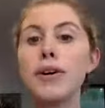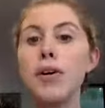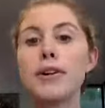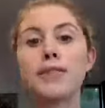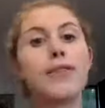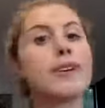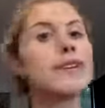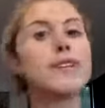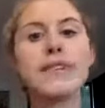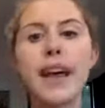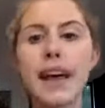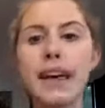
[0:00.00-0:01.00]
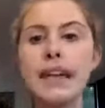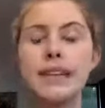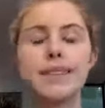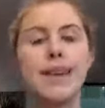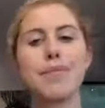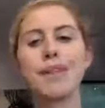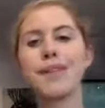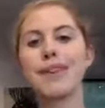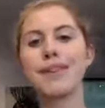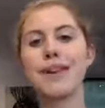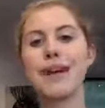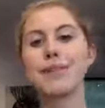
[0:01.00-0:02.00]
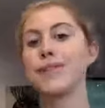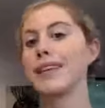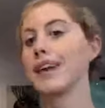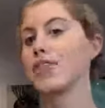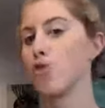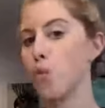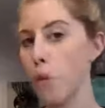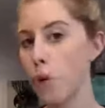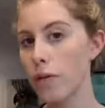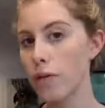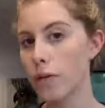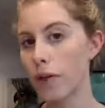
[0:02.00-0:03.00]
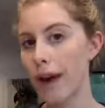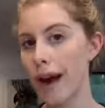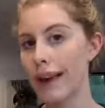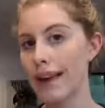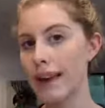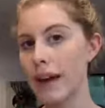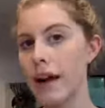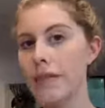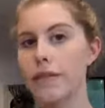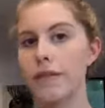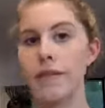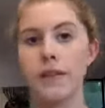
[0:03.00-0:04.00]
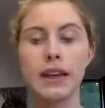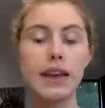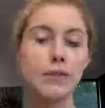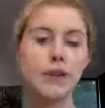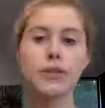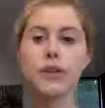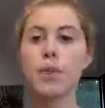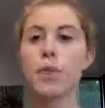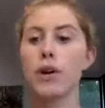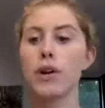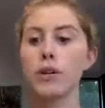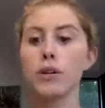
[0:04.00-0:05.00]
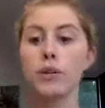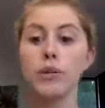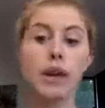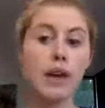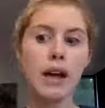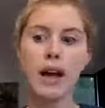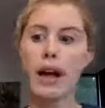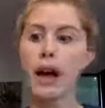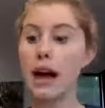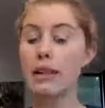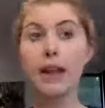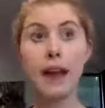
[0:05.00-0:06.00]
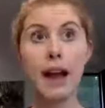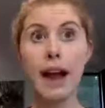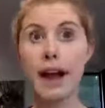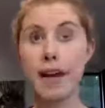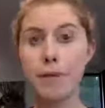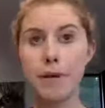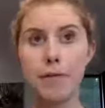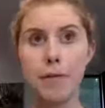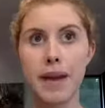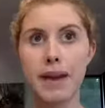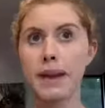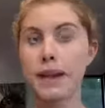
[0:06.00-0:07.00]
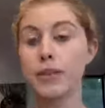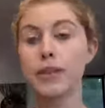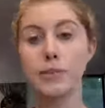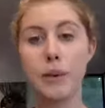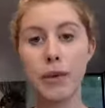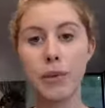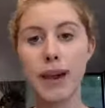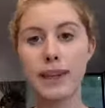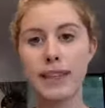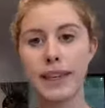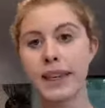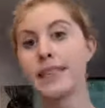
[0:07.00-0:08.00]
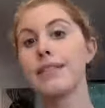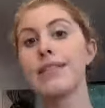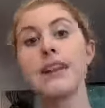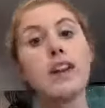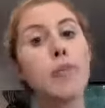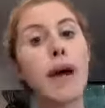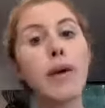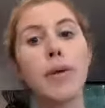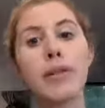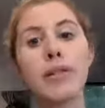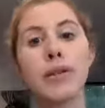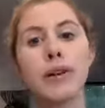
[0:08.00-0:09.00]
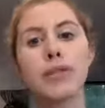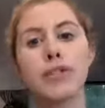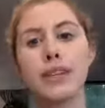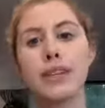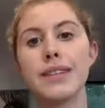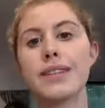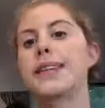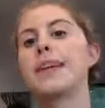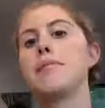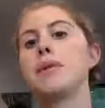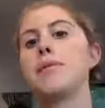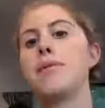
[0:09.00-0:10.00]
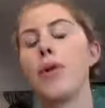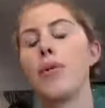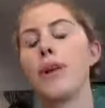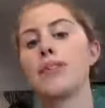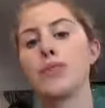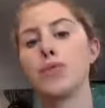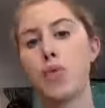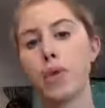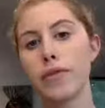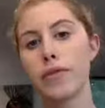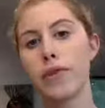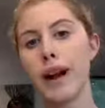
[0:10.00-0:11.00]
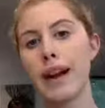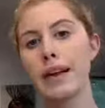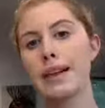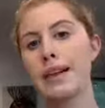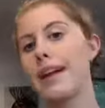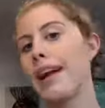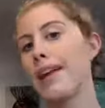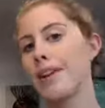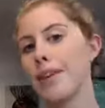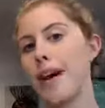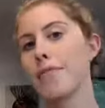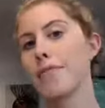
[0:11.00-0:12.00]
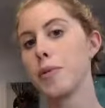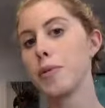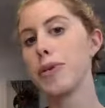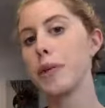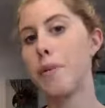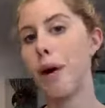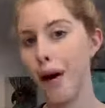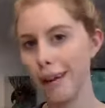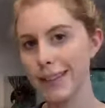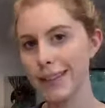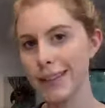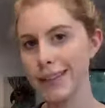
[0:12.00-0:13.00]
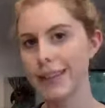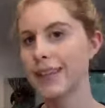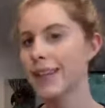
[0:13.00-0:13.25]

going for instead something that you're able to get a dwarf variety of. If you're someone who, like I have been for many years, has been renting, then you might want to look at trees that can be grown as a dwarf variety and are comfortable in pots.